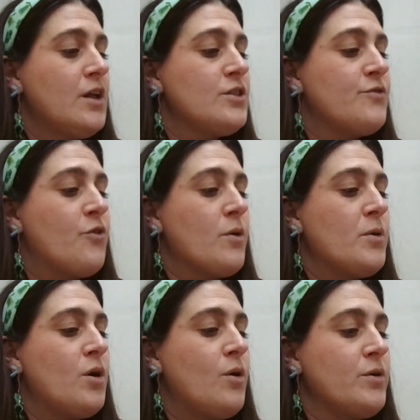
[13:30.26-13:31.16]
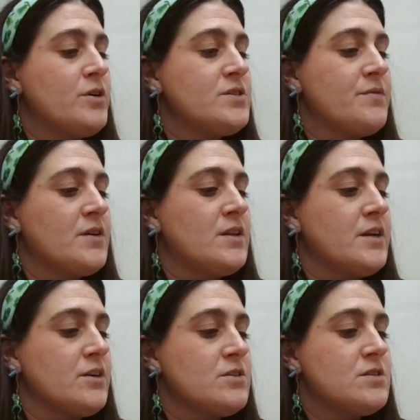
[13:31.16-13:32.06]
The former owners of the
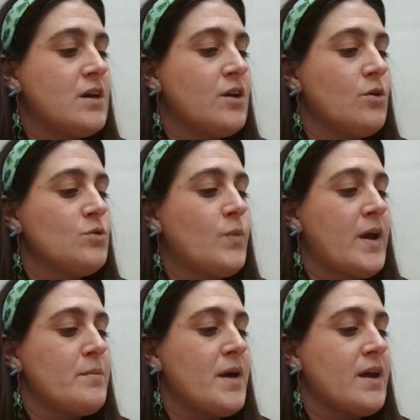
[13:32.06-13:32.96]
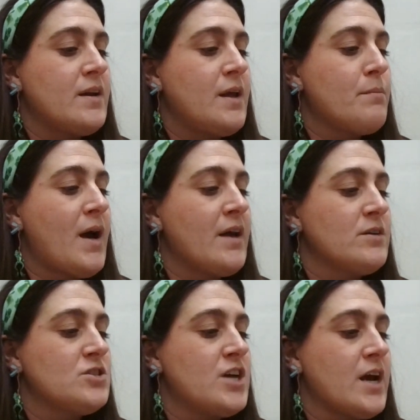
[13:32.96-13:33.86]
Cleaners, an old white man named
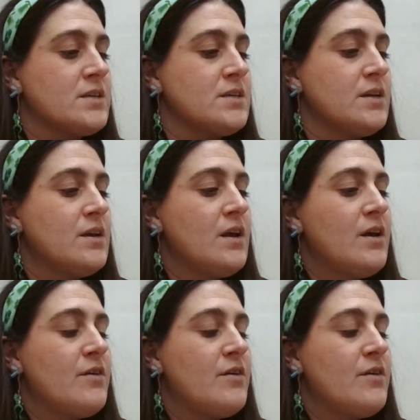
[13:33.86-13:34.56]
Miles Jackson,